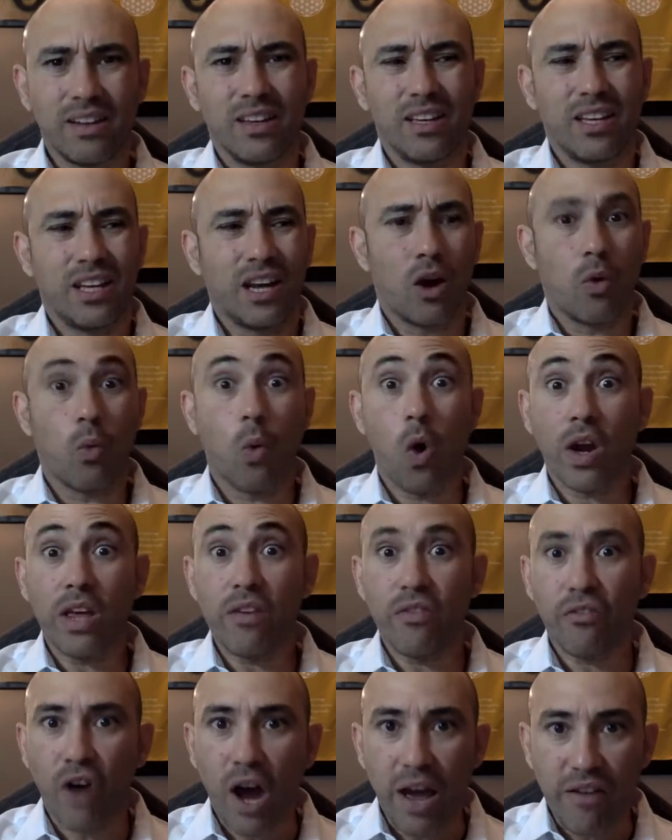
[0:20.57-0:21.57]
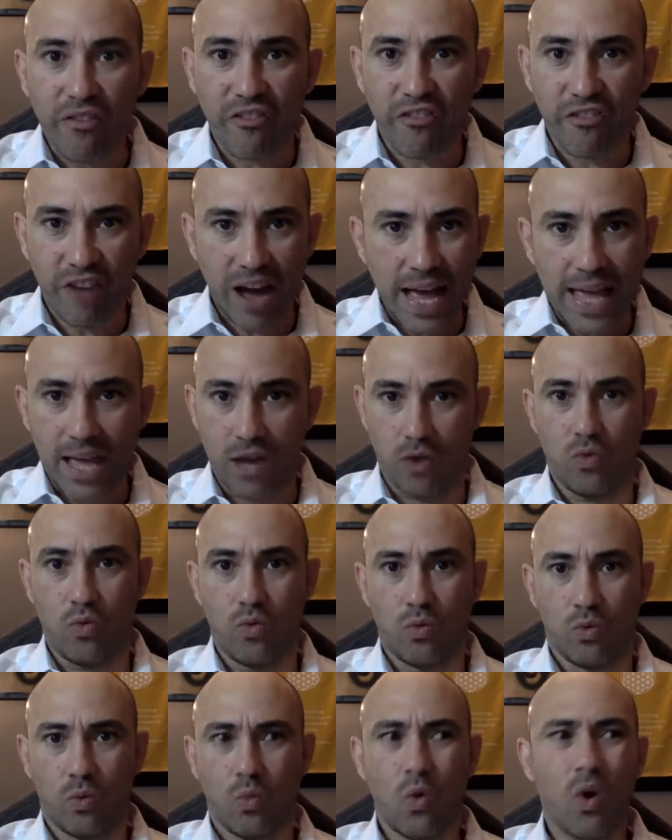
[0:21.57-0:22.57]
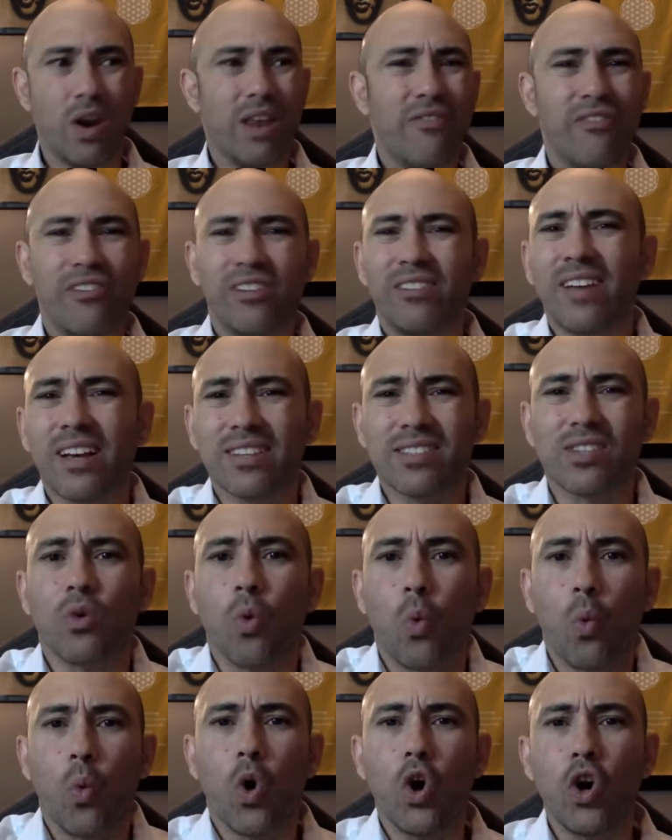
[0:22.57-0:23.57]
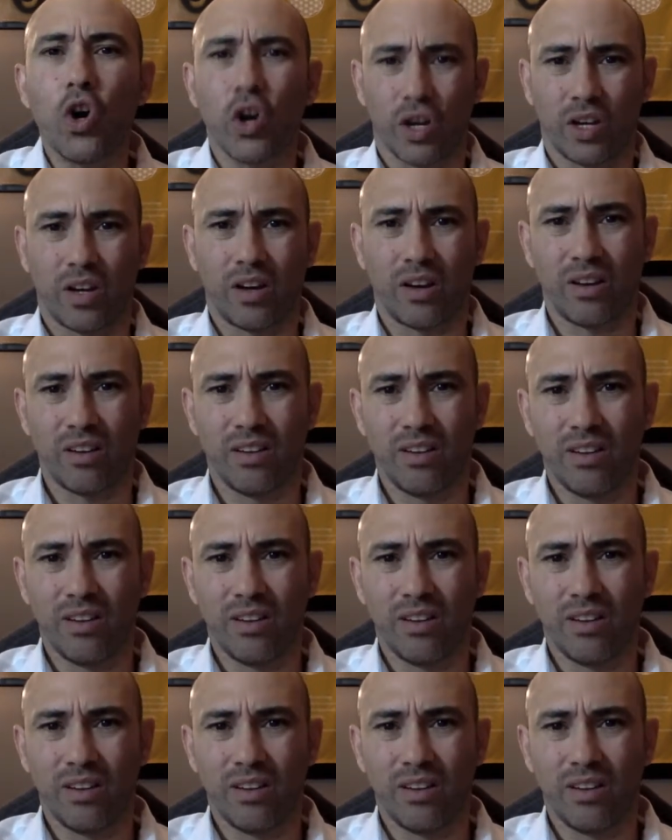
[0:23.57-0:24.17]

What if I fail? What if it doesn't work?